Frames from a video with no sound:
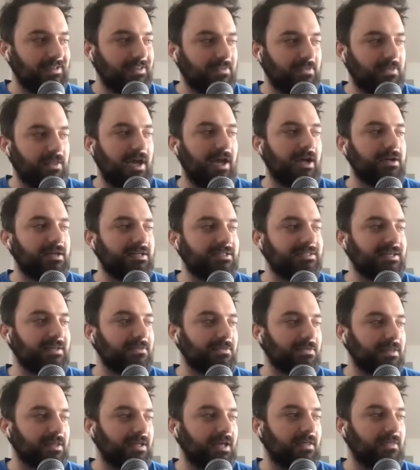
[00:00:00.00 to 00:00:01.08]
That is, I
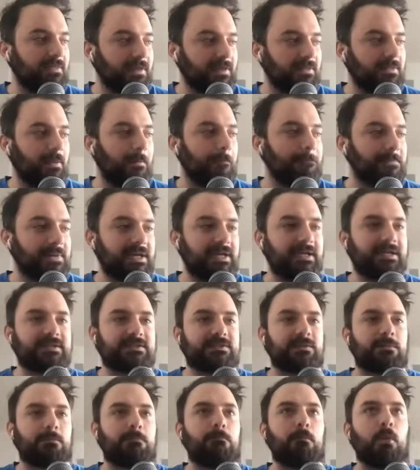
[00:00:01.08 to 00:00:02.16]
think, the
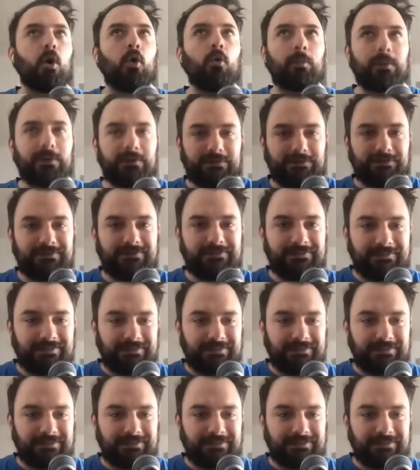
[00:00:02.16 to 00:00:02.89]
biggest moment